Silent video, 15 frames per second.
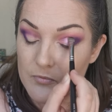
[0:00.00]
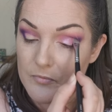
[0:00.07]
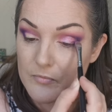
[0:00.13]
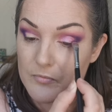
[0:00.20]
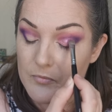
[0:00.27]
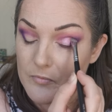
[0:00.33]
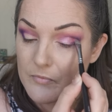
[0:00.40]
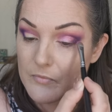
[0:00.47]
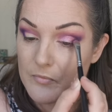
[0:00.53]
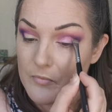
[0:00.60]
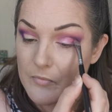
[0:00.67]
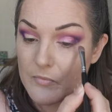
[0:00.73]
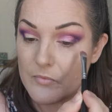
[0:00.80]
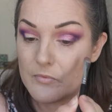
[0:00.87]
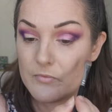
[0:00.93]

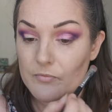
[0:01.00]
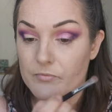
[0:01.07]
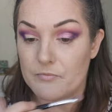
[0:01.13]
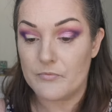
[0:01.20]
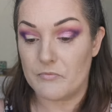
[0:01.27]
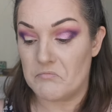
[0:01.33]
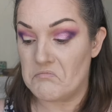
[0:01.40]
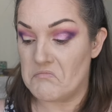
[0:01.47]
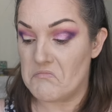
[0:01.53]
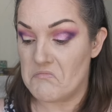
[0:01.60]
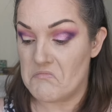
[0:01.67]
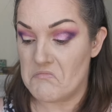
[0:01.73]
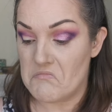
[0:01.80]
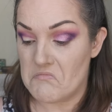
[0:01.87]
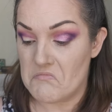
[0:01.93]

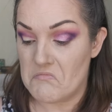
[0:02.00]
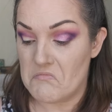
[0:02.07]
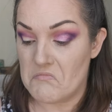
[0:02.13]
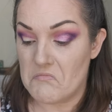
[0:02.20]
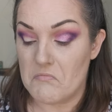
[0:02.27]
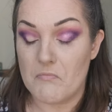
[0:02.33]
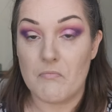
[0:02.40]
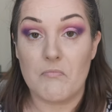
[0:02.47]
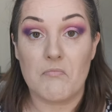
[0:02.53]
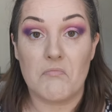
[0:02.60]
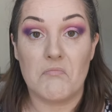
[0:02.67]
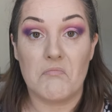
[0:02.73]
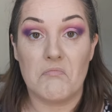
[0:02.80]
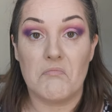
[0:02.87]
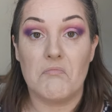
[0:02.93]
Nobody speaks.